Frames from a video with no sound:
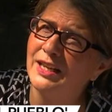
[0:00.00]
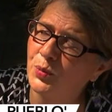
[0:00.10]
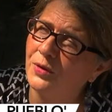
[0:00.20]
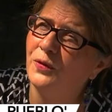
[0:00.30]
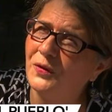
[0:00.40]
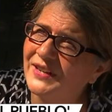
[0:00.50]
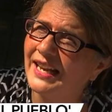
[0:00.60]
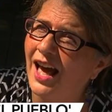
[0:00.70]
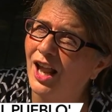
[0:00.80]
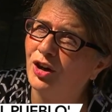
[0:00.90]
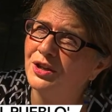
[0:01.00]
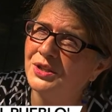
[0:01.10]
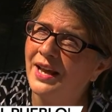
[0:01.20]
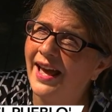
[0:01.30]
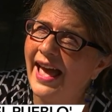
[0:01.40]
States with
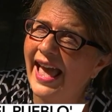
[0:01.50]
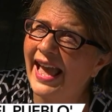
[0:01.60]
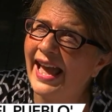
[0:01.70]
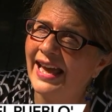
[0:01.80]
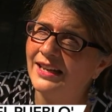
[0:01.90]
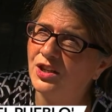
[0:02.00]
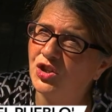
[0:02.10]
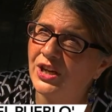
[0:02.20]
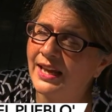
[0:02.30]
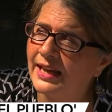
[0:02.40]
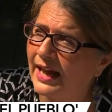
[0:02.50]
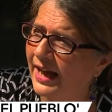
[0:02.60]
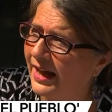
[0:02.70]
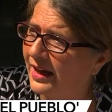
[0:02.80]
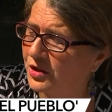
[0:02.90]
$50 and she,
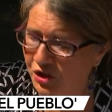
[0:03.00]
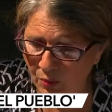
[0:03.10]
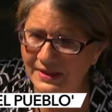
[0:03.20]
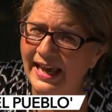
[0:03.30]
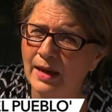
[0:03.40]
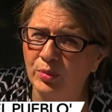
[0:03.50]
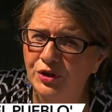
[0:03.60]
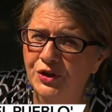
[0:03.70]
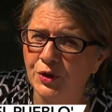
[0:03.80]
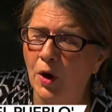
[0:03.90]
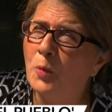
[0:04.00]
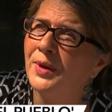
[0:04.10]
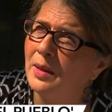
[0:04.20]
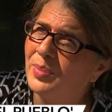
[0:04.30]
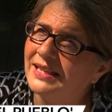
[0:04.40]
uh, she was able to
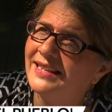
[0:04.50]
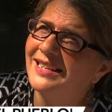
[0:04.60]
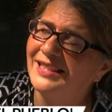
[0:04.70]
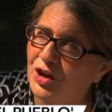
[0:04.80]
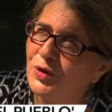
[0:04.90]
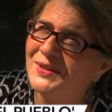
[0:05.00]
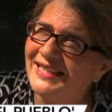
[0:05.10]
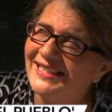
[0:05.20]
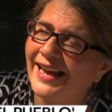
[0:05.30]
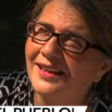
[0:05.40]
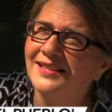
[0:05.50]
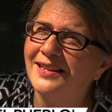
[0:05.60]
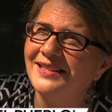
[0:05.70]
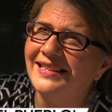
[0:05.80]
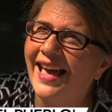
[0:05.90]
open a business in Houston,
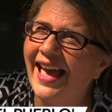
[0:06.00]
Texas,